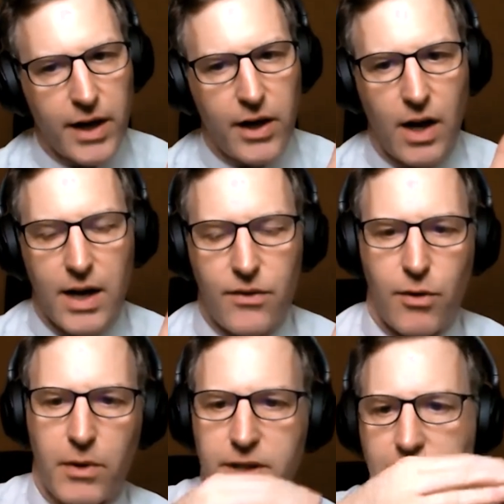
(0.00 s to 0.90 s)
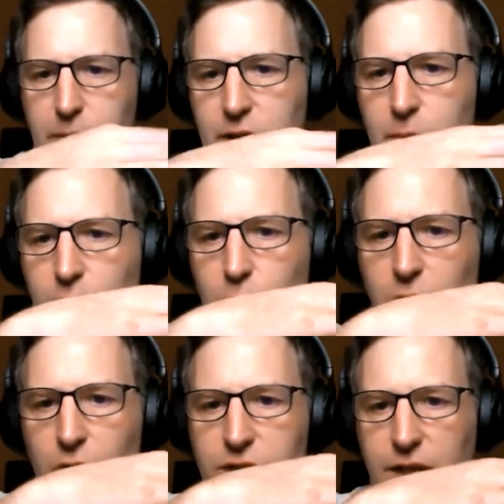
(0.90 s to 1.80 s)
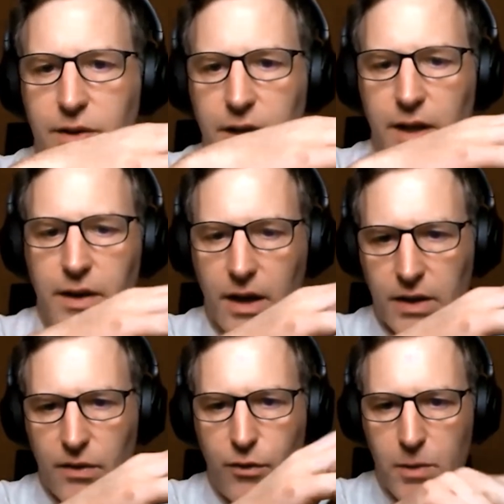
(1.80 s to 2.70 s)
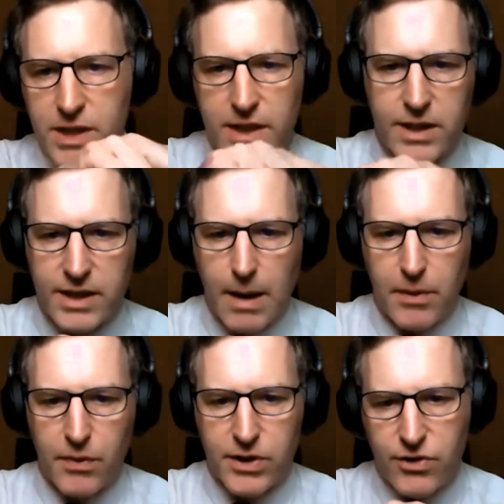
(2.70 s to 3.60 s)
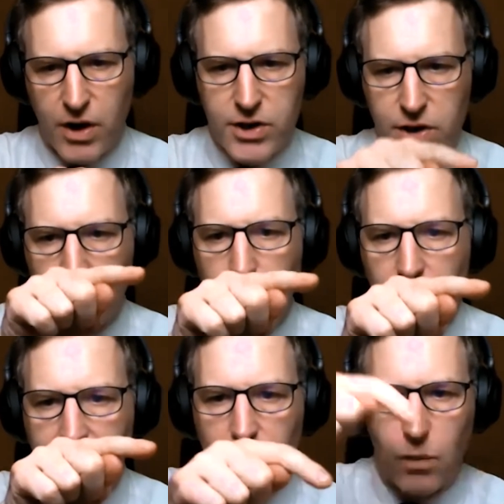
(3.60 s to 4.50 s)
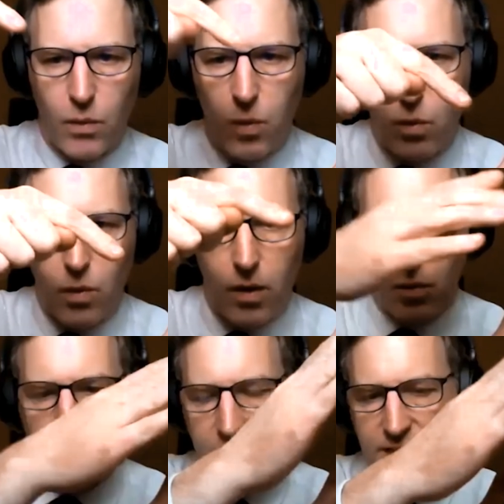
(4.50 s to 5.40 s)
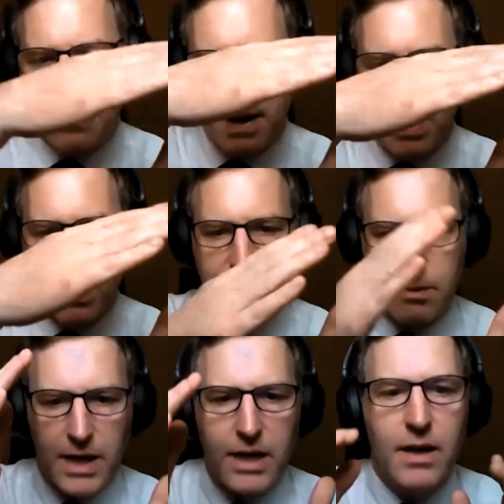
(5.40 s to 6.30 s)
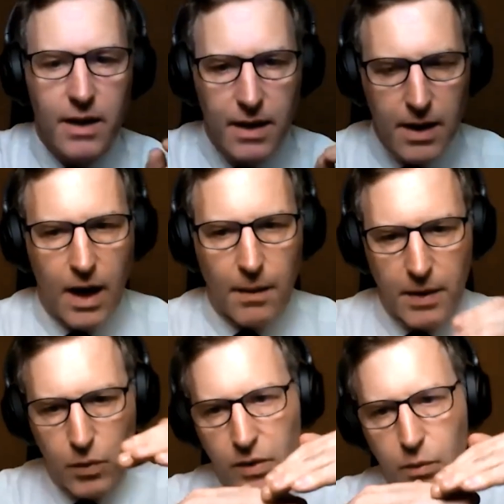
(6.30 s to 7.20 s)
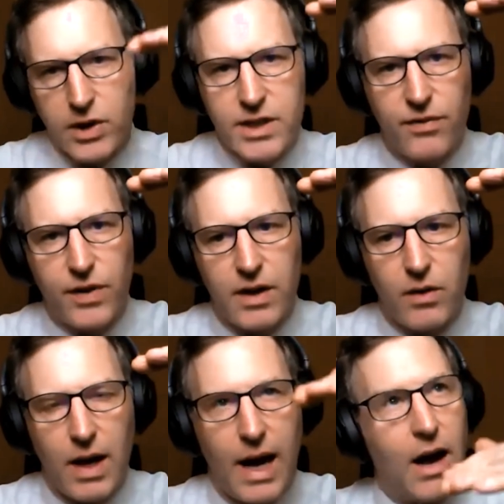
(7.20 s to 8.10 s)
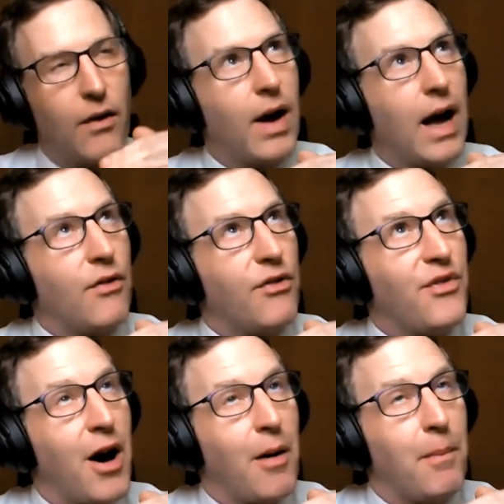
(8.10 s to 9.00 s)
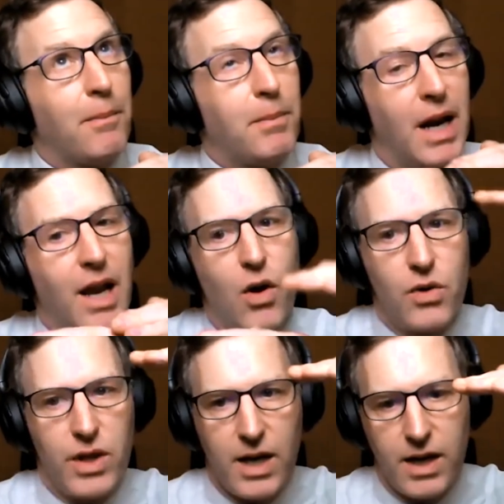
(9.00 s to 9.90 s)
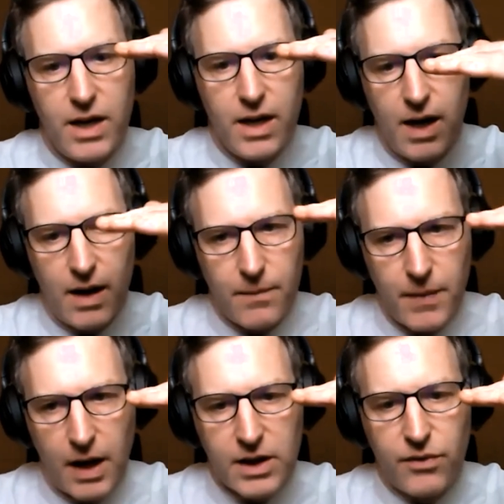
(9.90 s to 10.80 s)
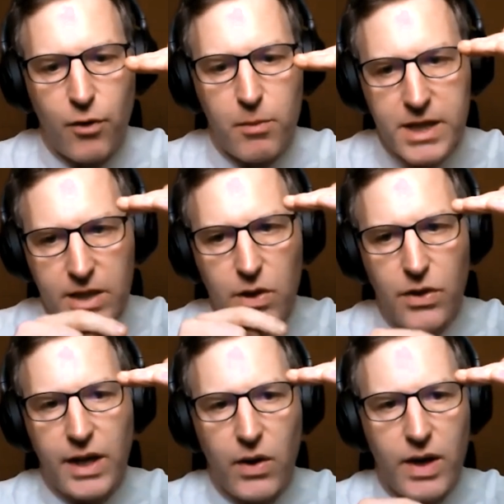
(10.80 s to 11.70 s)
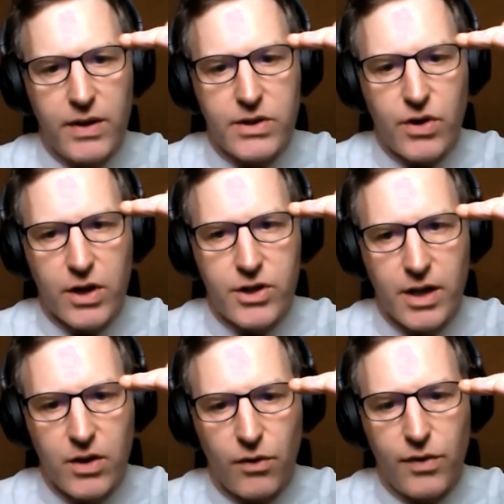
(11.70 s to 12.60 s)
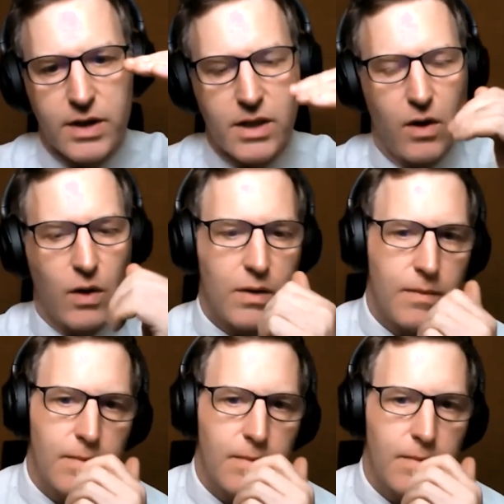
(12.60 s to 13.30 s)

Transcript: triangulate from the depth that you cross the, the, the unconformity to the depth of the structure. You can work out what Correct. The step out has to be. Um, what, what's the how how far below the um, unconformity do you think you hit the structure in your first hole?